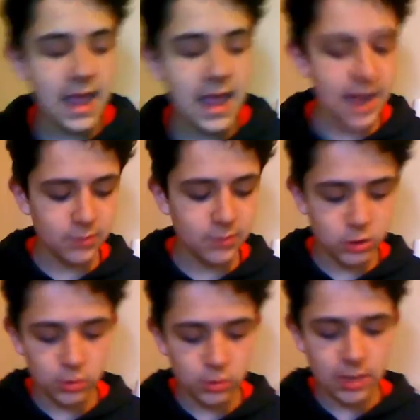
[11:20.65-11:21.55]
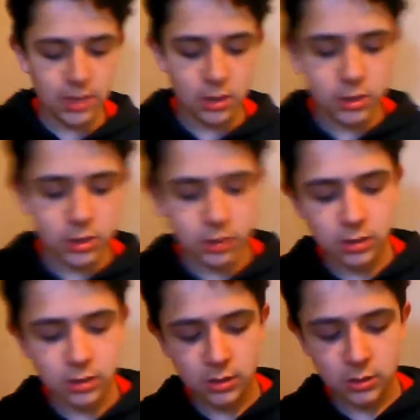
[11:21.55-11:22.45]
as much articulation
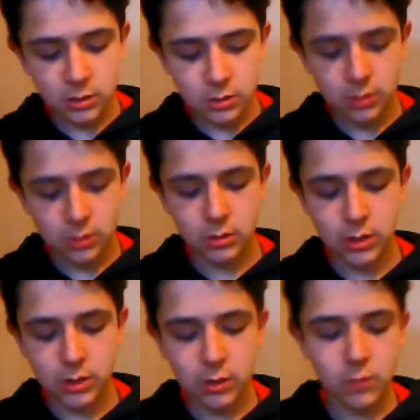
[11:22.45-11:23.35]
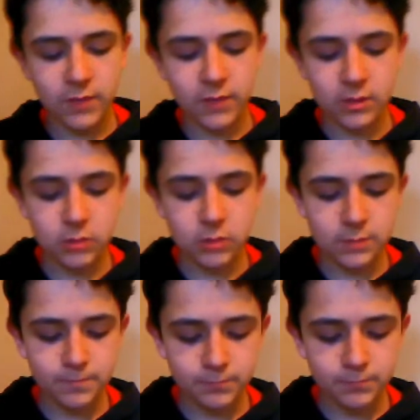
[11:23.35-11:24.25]
on littler figures.
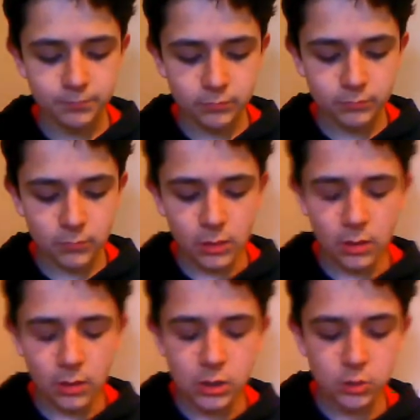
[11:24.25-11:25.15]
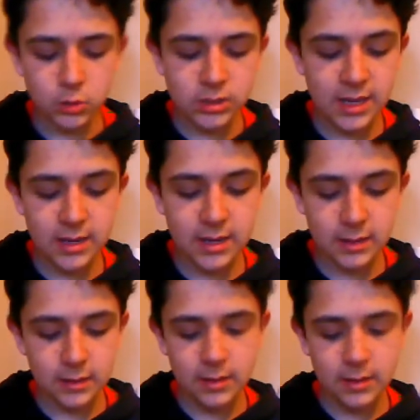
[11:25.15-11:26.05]
So once again,
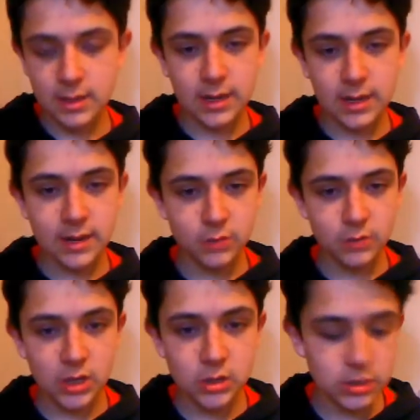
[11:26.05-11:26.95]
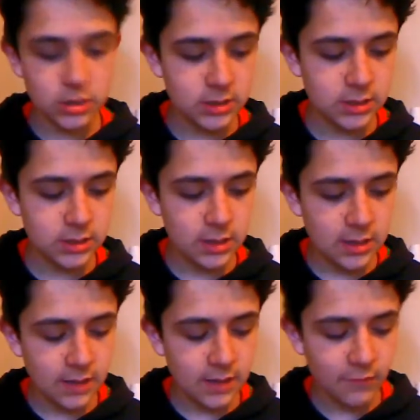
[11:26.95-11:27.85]
it kind of changes
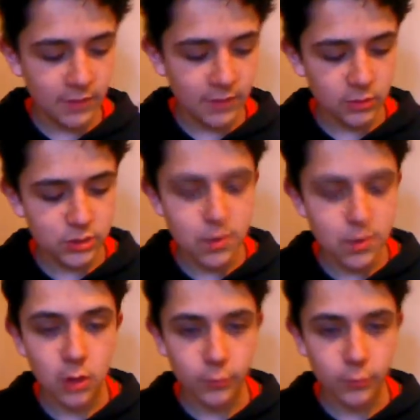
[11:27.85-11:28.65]
if a figure is smaller.